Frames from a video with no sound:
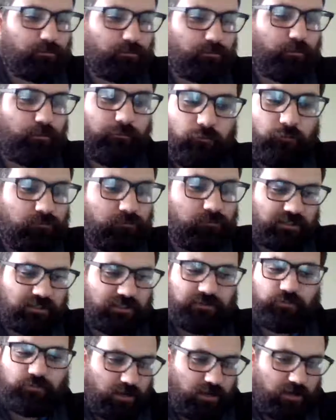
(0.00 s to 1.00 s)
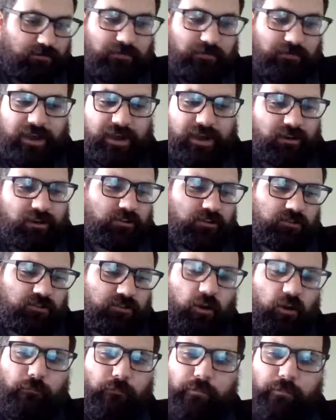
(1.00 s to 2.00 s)
the performance is pretty
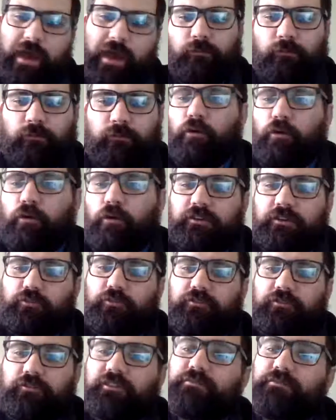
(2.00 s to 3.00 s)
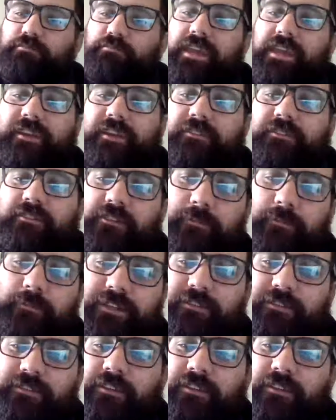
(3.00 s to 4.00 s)
much on par with what you would expect. I
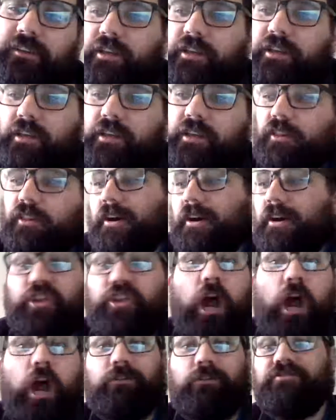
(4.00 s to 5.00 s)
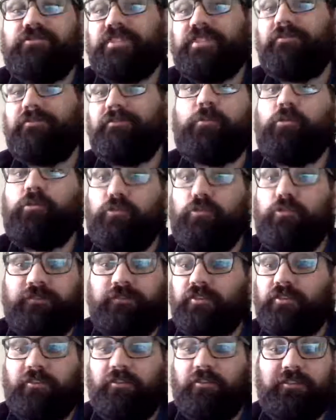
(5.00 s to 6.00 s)
mean, like, no one's ever
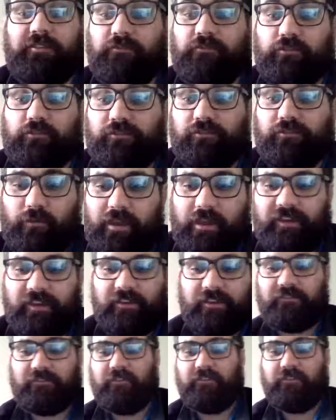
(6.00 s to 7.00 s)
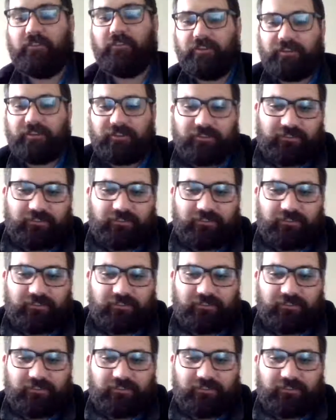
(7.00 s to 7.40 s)
perfect on their first rounds, like,